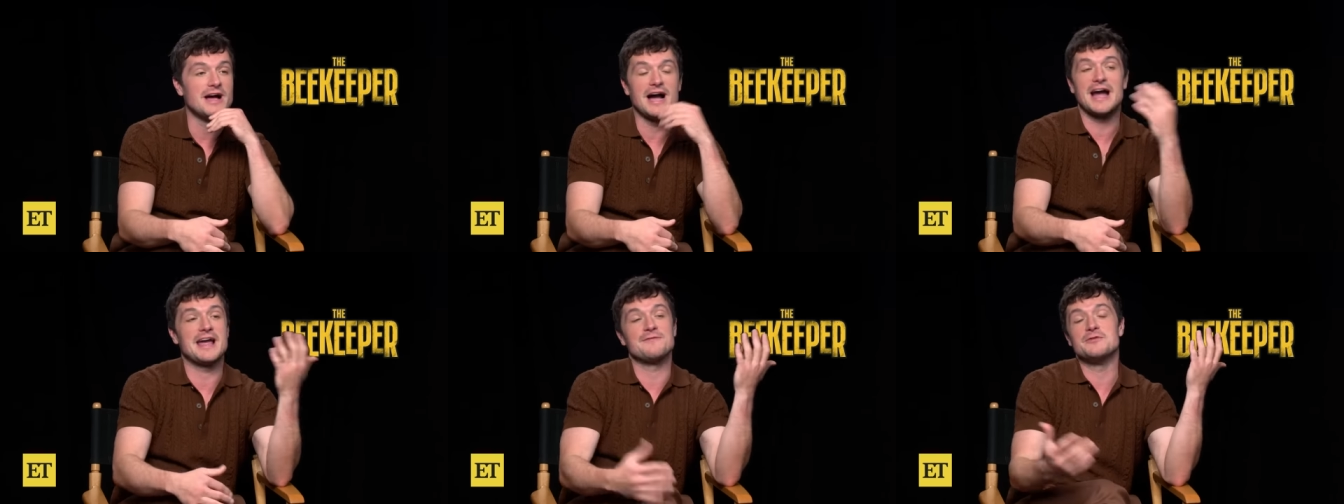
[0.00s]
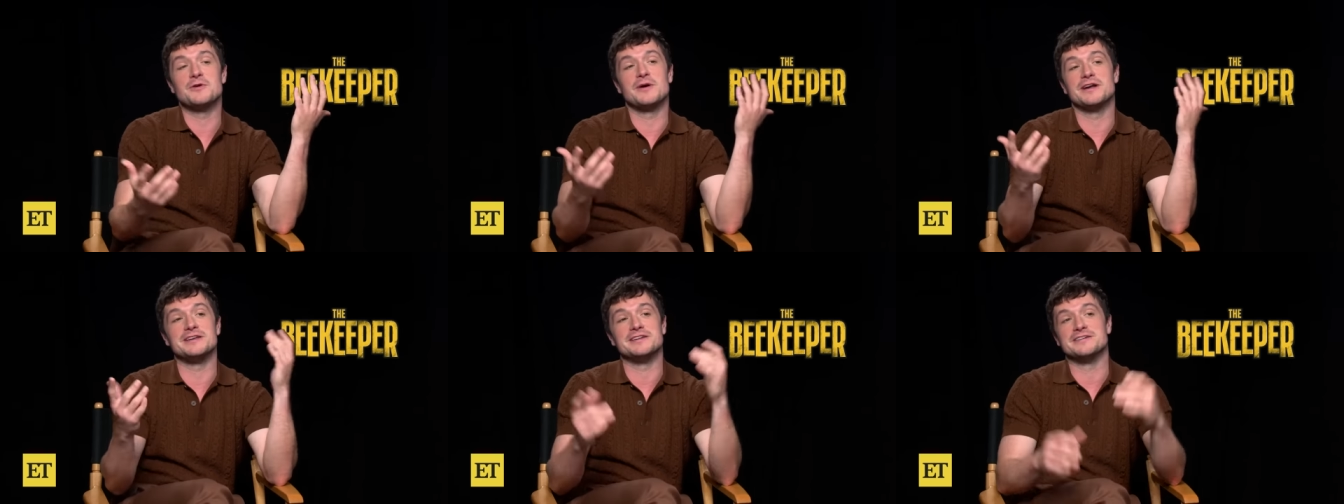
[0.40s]
I have no
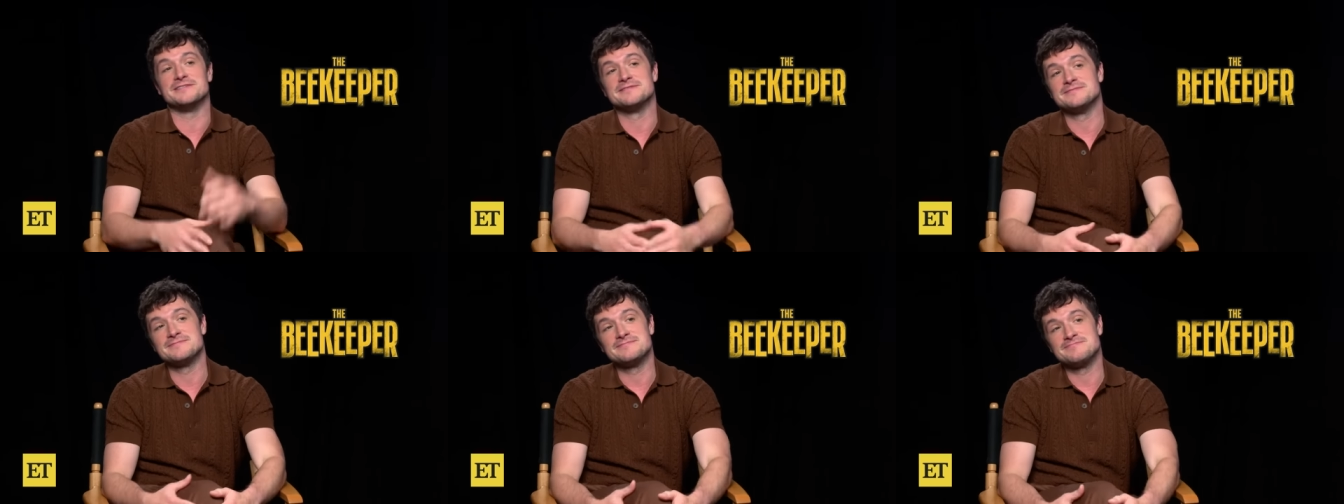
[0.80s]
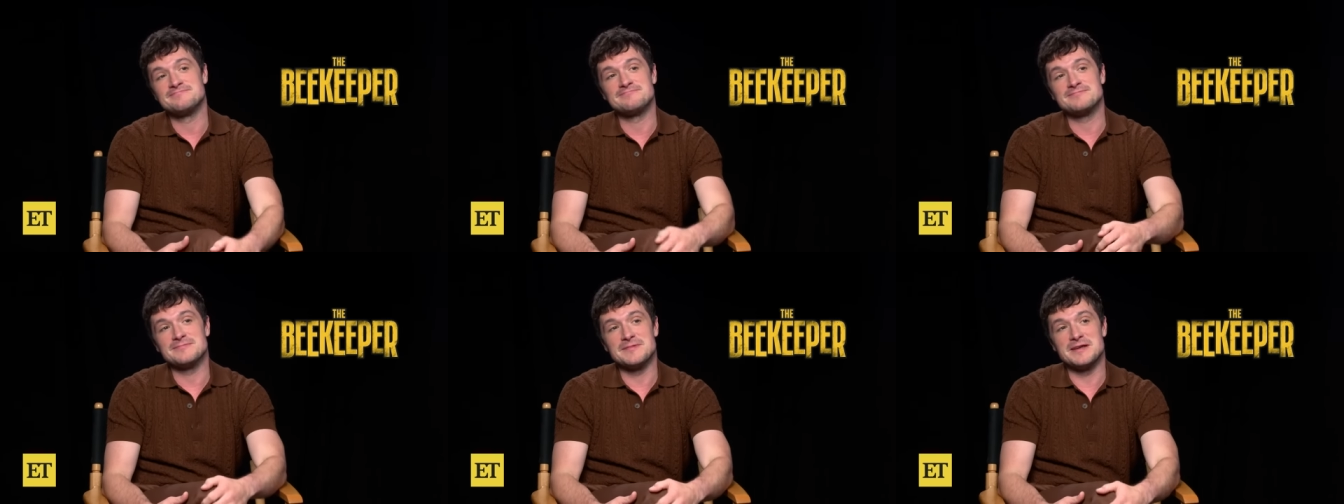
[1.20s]
idea.
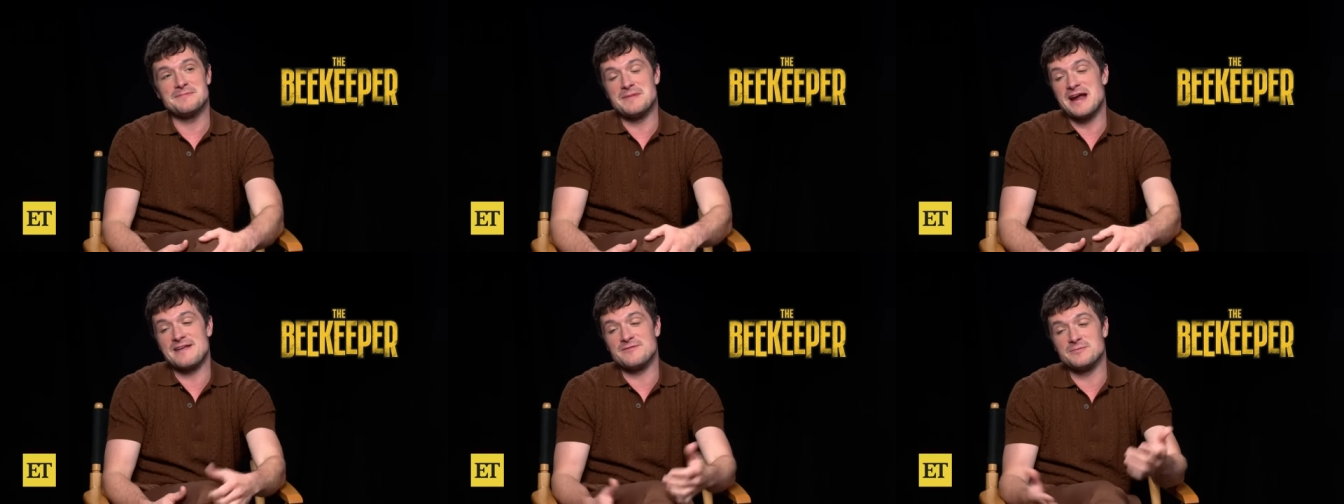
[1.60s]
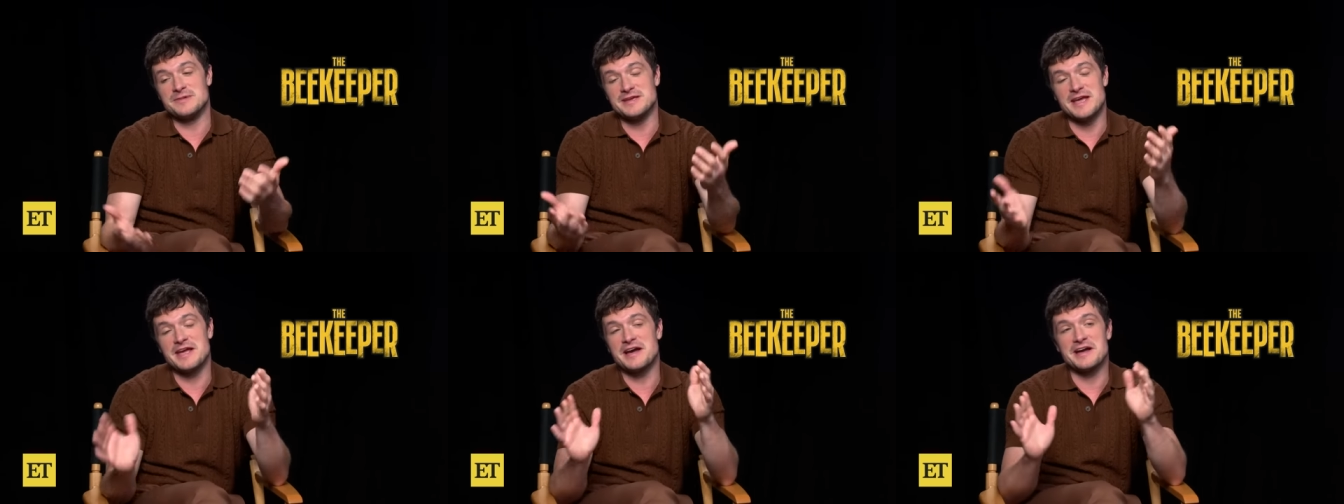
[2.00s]
It might even
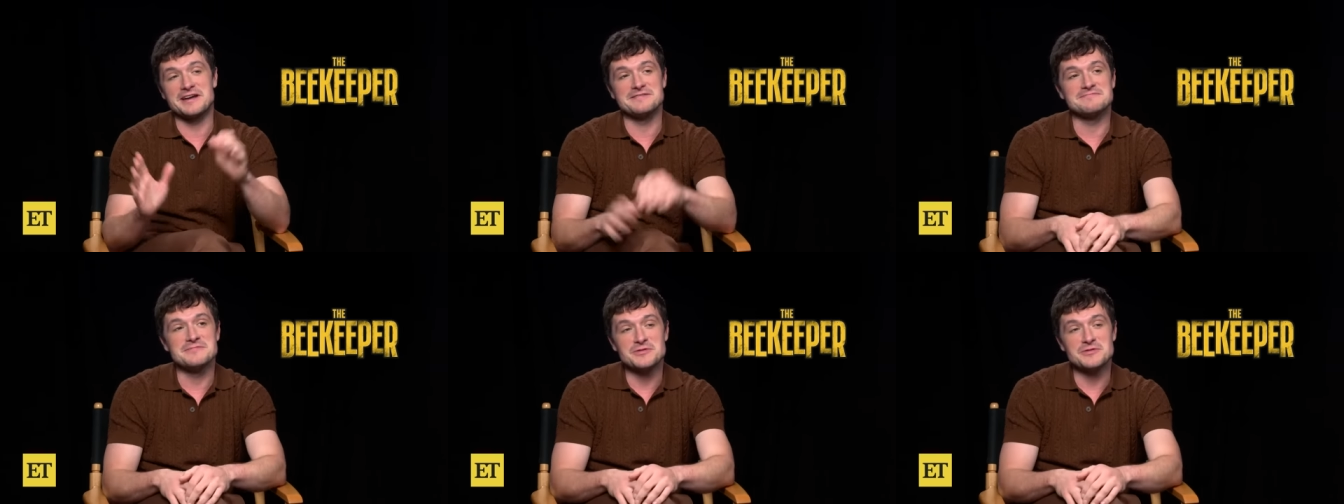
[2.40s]
be A I.